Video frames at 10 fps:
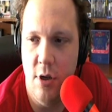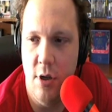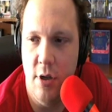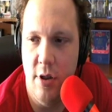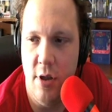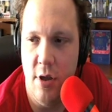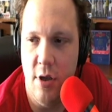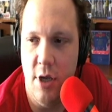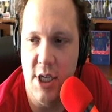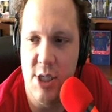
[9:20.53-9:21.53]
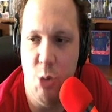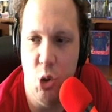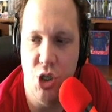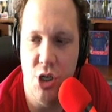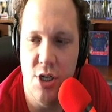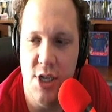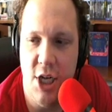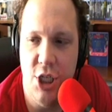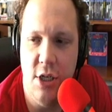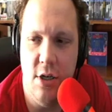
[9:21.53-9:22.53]
the exposure
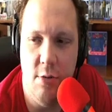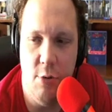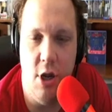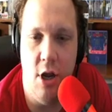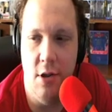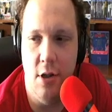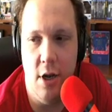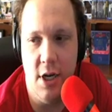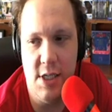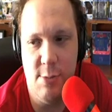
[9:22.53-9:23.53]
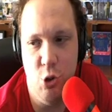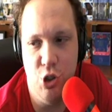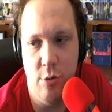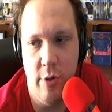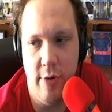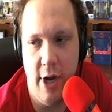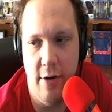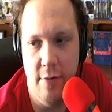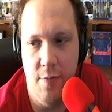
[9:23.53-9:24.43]
section. We'll unlock exposure with right.